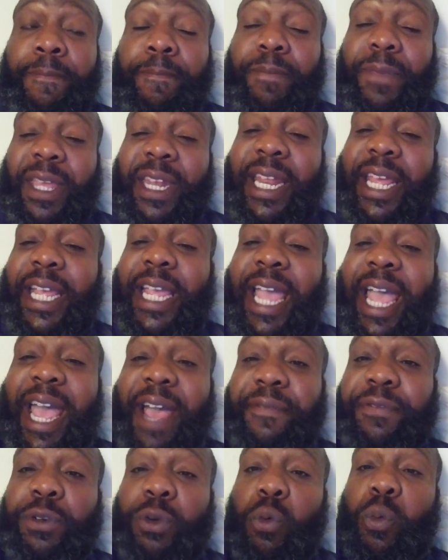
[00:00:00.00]
And they
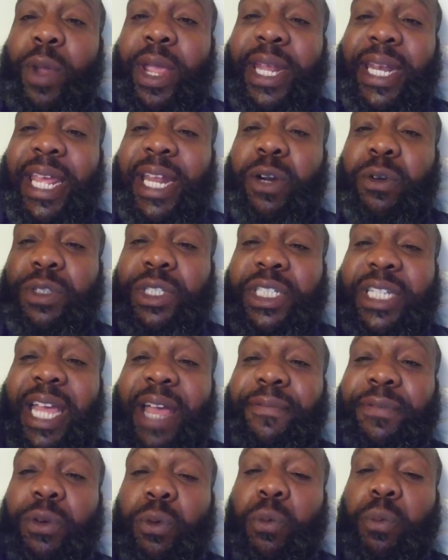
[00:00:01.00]
have to win. They don't just
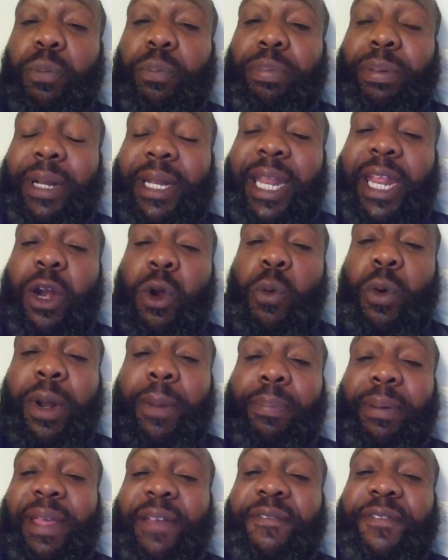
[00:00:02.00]
have to. They don't
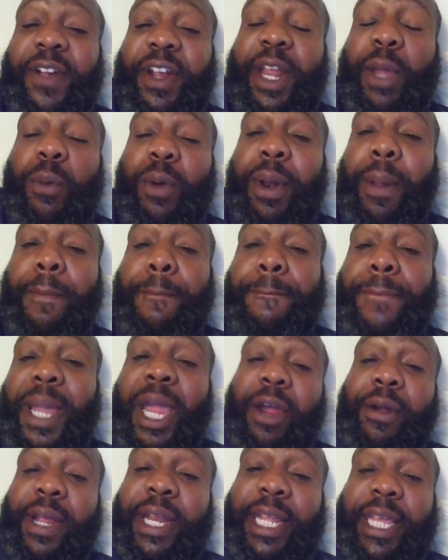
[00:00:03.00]
want to play fair. They want to
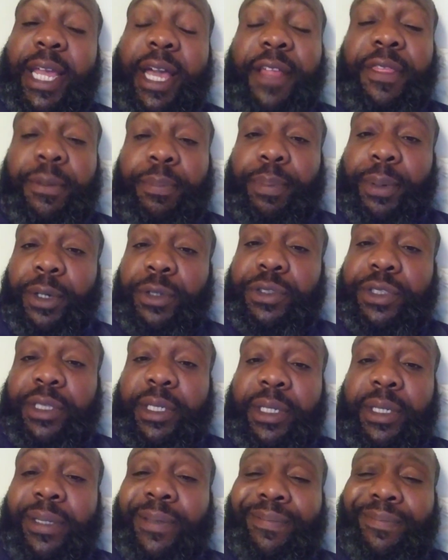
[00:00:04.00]
bury the other
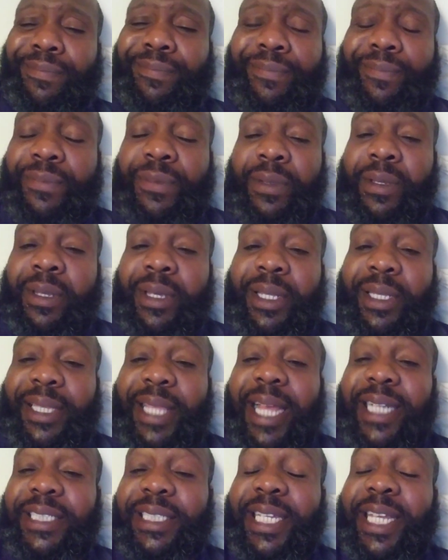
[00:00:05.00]
person.
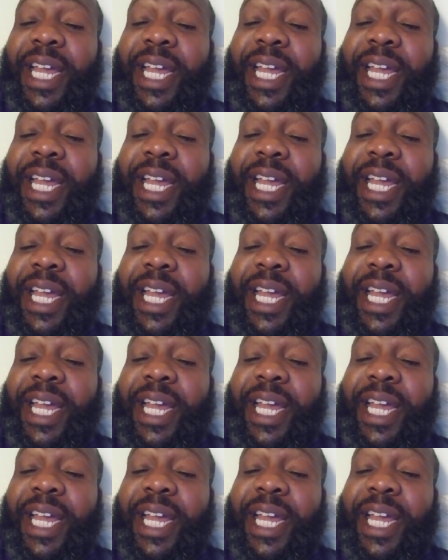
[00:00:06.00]
That's the